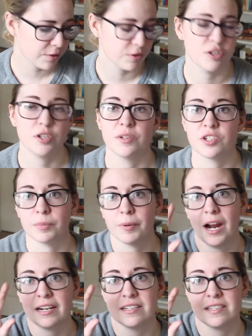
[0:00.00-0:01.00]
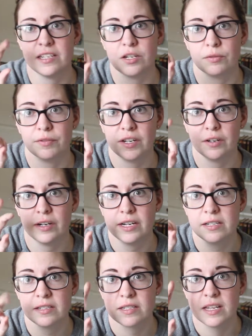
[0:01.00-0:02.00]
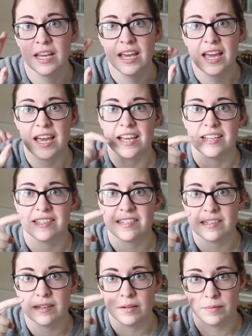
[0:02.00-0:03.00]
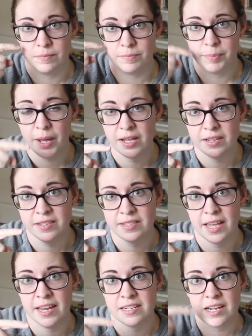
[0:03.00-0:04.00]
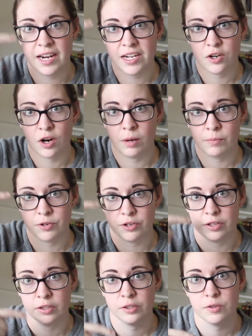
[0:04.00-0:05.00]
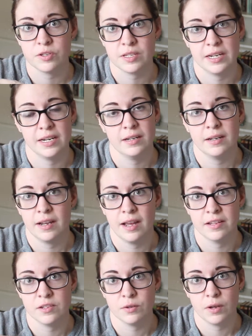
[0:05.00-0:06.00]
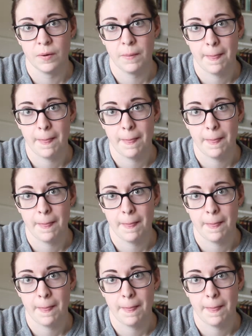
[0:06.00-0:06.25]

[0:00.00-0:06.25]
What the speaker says: you can do as you're practicing your fingerings is buzz and tighten your embouchure and loosen it as you go.